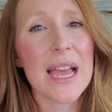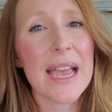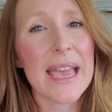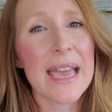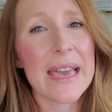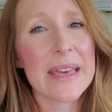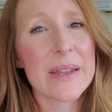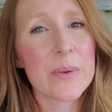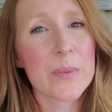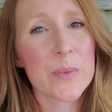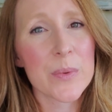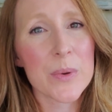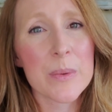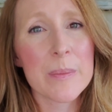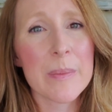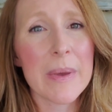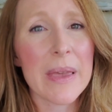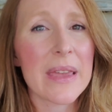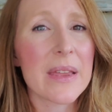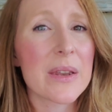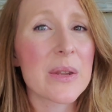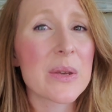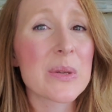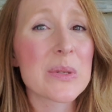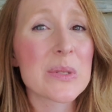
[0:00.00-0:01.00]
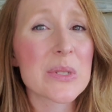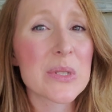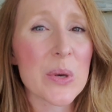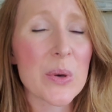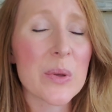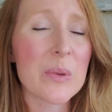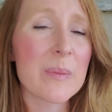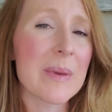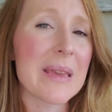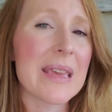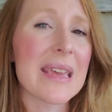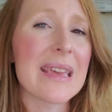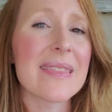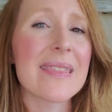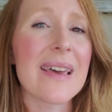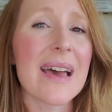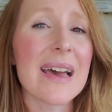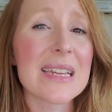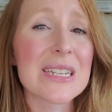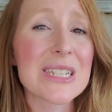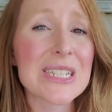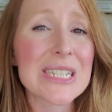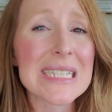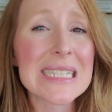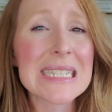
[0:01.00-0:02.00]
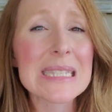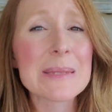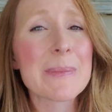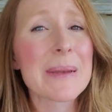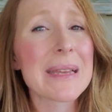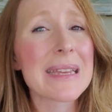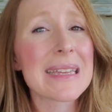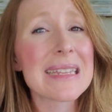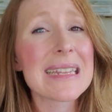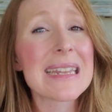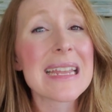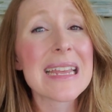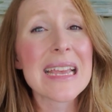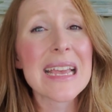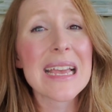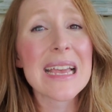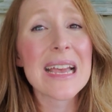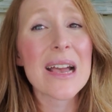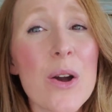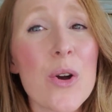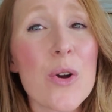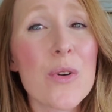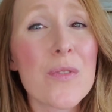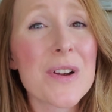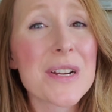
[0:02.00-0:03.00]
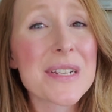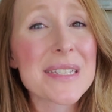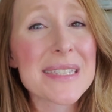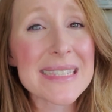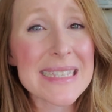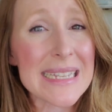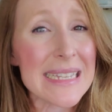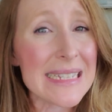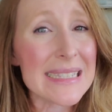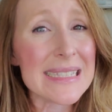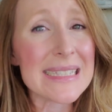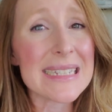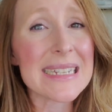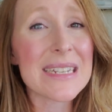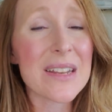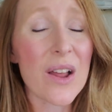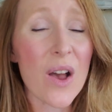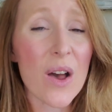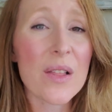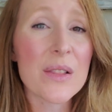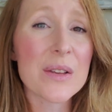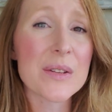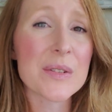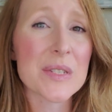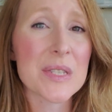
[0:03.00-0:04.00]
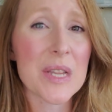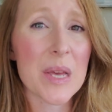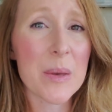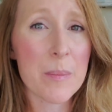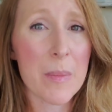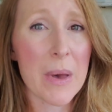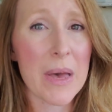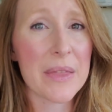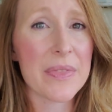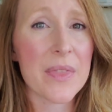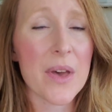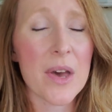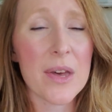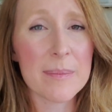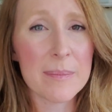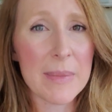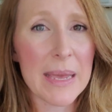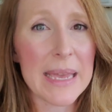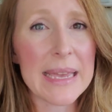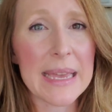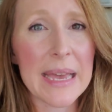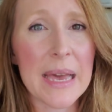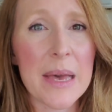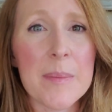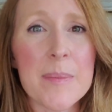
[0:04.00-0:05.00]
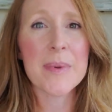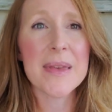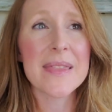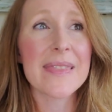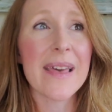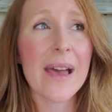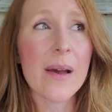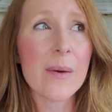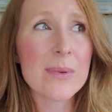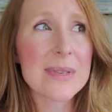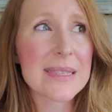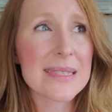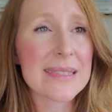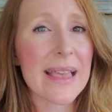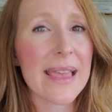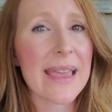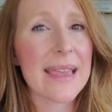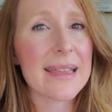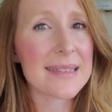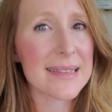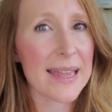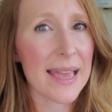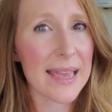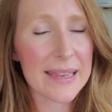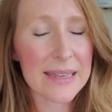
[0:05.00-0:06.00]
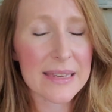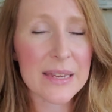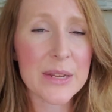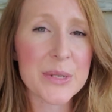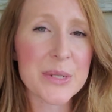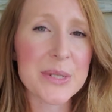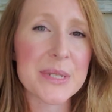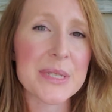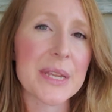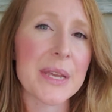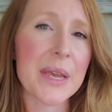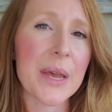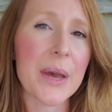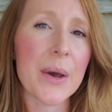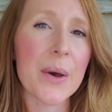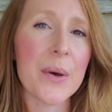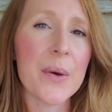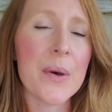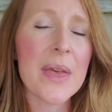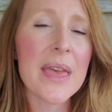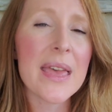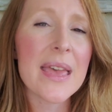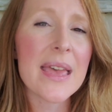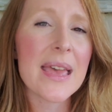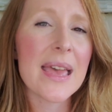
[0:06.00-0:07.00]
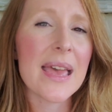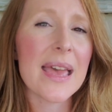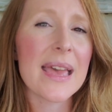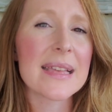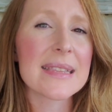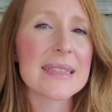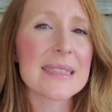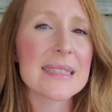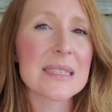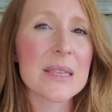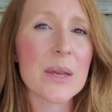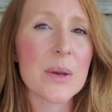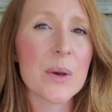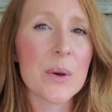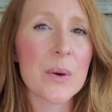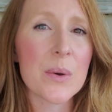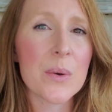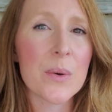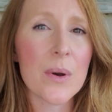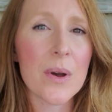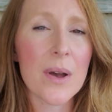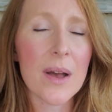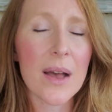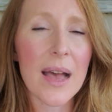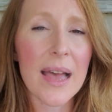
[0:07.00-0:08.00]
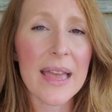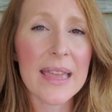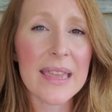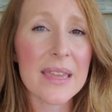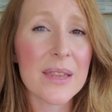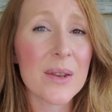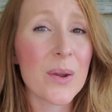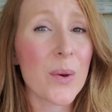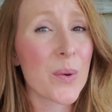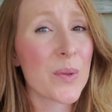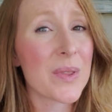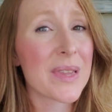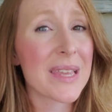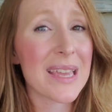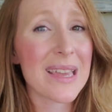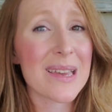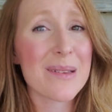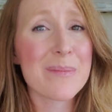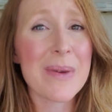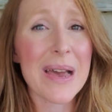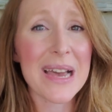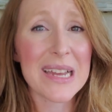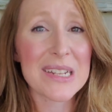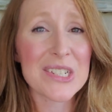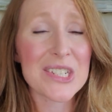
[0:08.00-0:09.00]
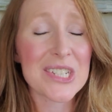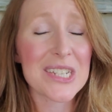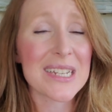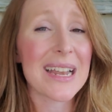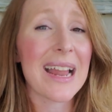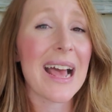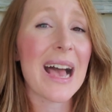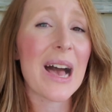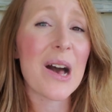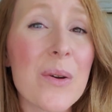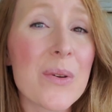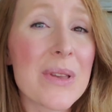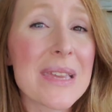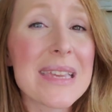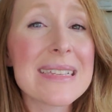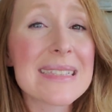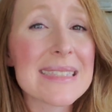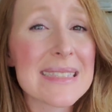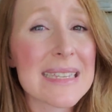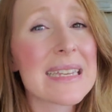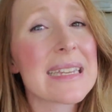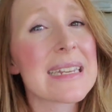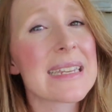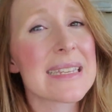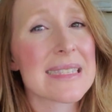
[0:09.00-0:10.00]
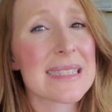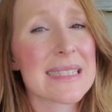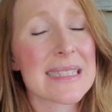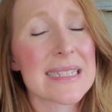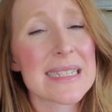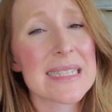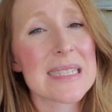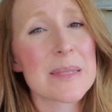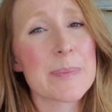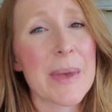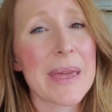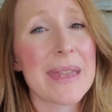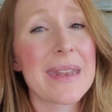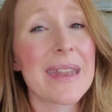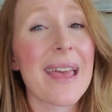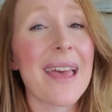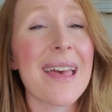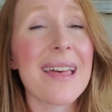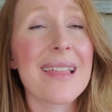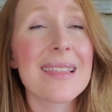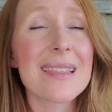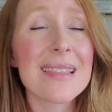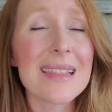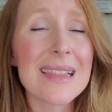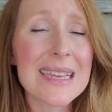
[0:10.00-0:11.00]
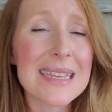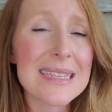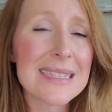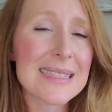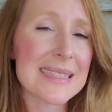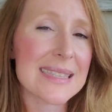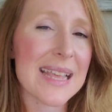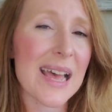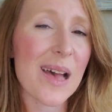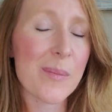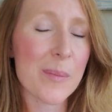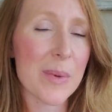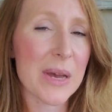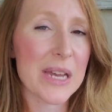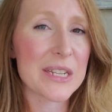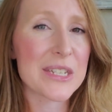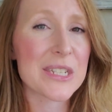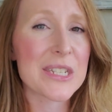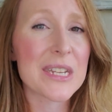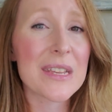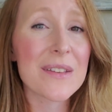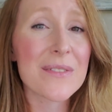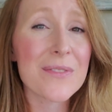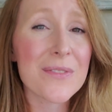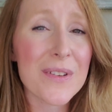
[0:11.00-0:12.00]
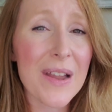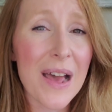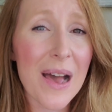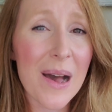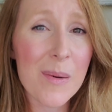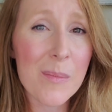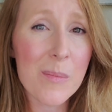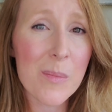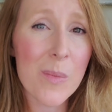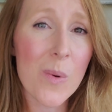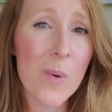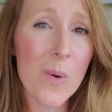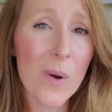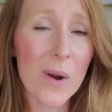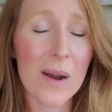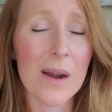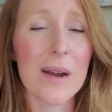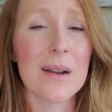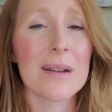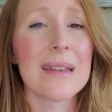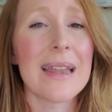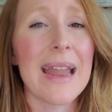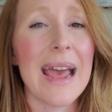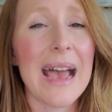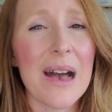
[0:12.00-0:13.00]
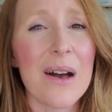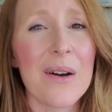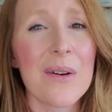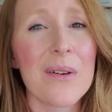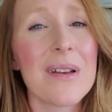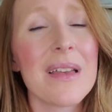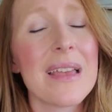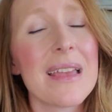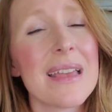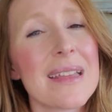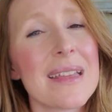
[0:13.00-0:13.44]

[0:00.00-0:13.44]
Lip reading: I had a roommate who told me that she spent over $60 a month on makeup, and that was like 10 years ago. And so I can only imagine how easy it is to spend at least that much, if not more now